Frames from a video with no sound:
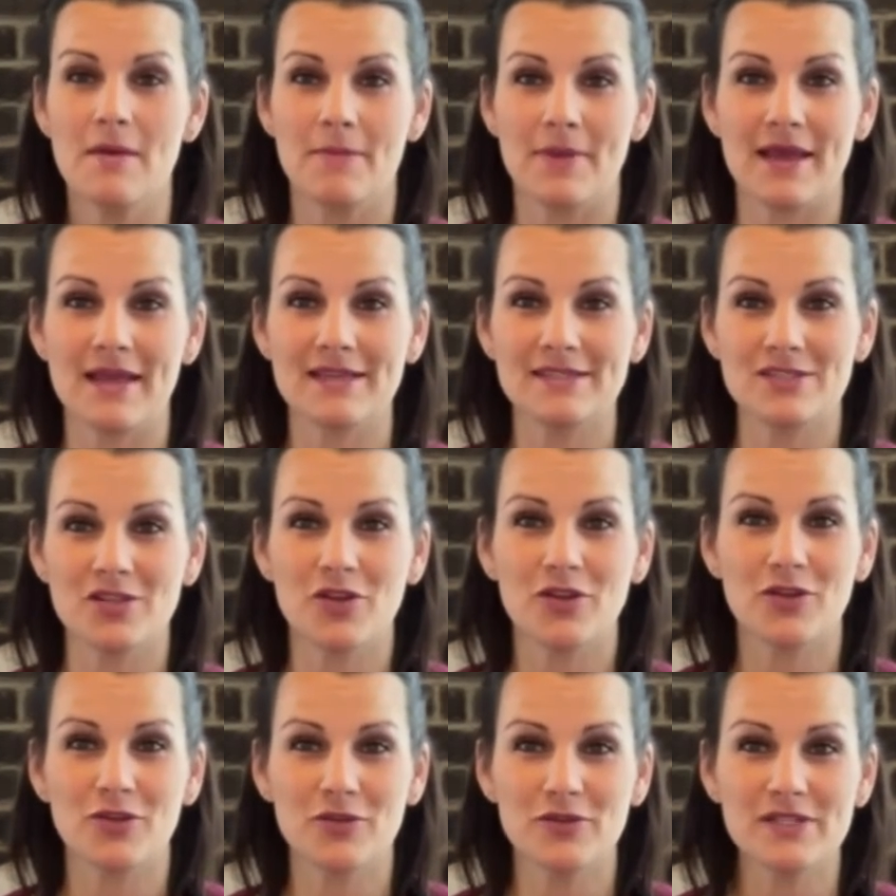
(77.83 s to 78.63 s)
because
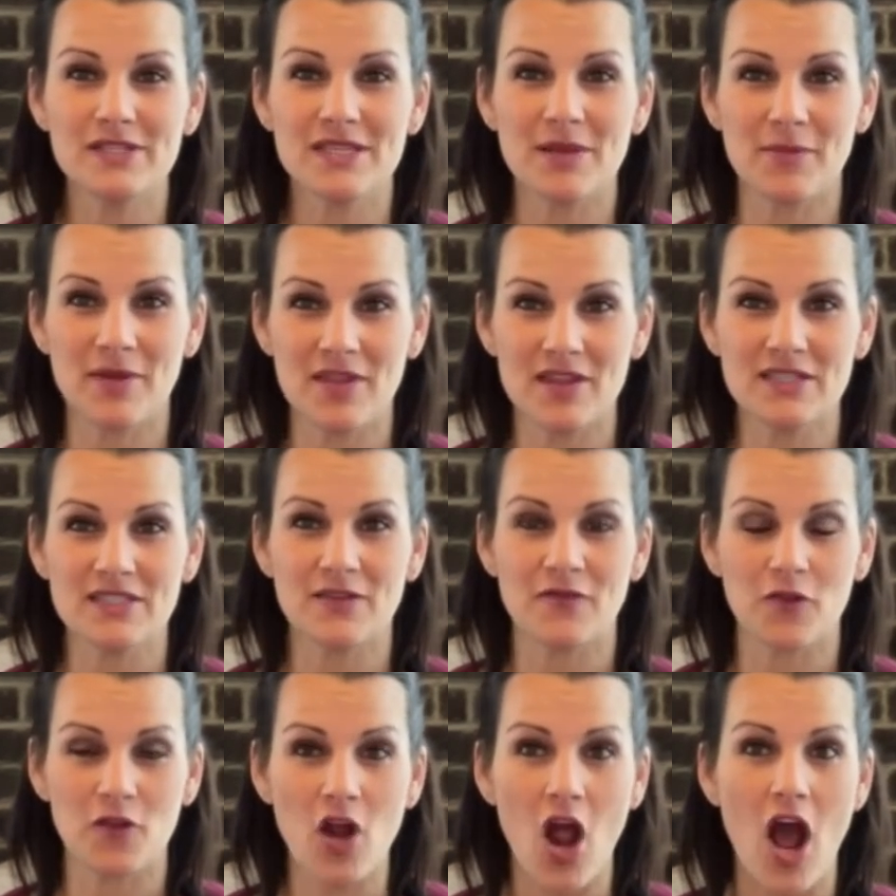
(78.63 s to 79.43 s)
they'll use some of the
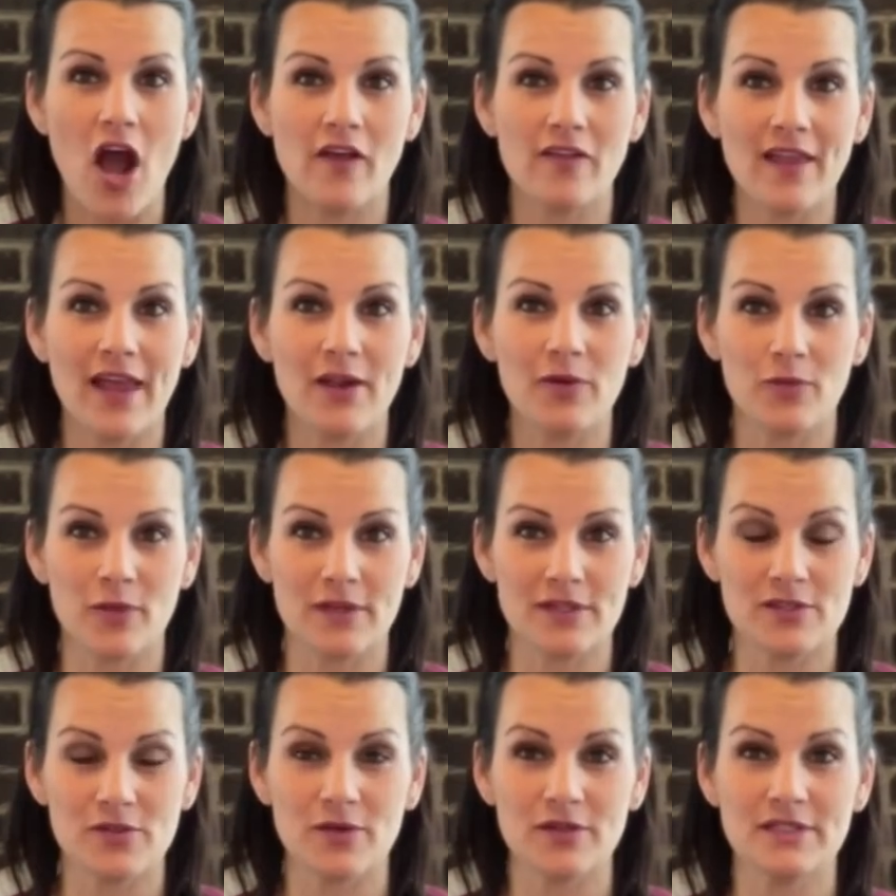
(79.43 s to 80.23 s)
different online
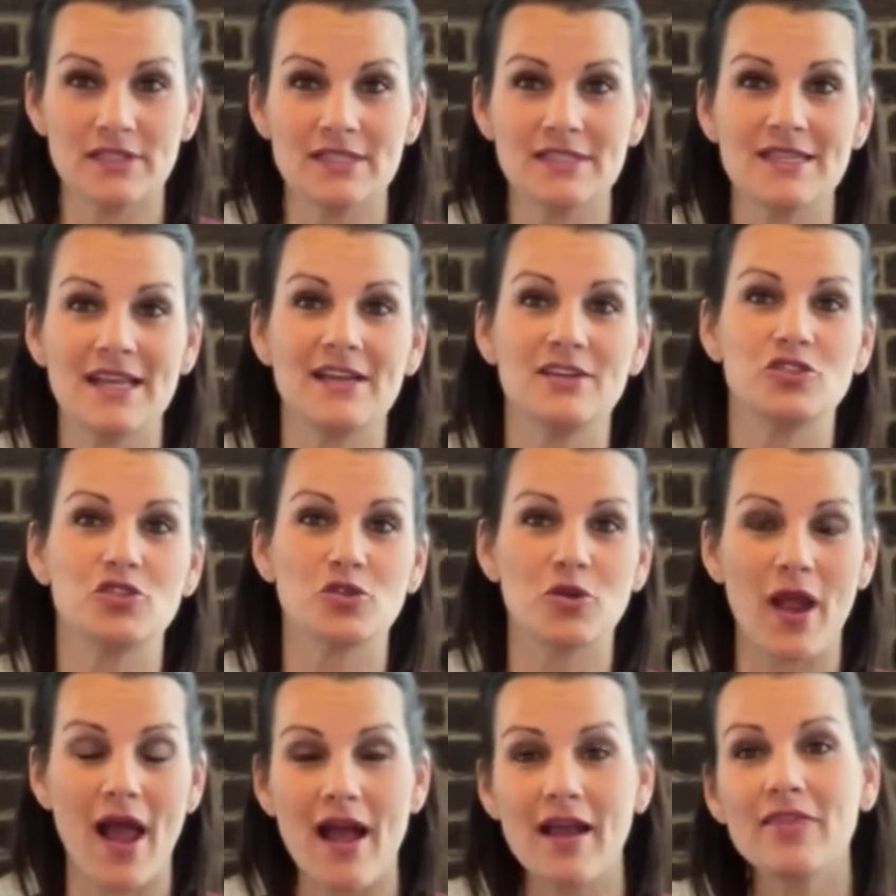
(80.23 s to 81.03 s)
resources that
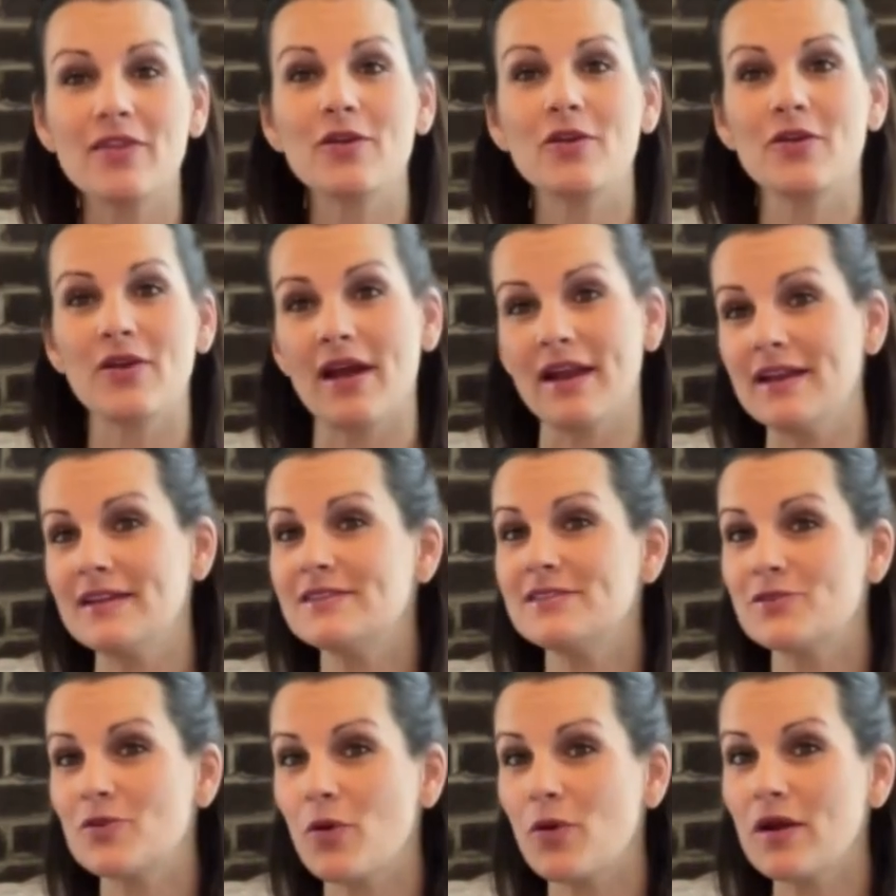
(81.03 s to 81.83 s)
track the
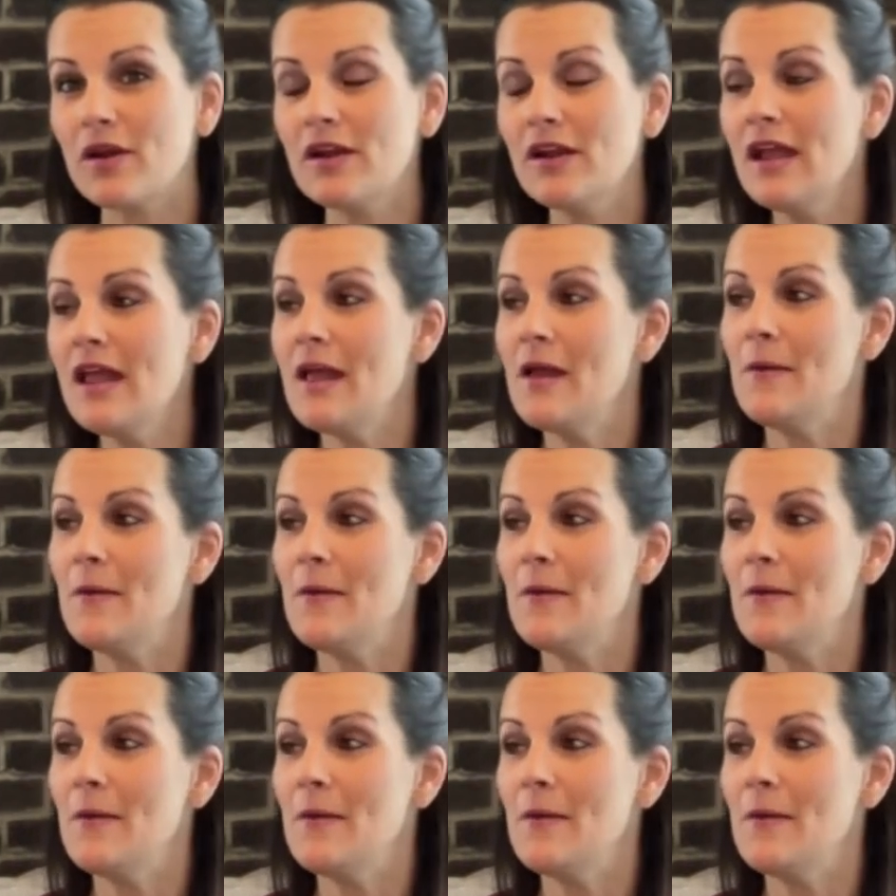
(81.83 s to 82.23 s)
credit score.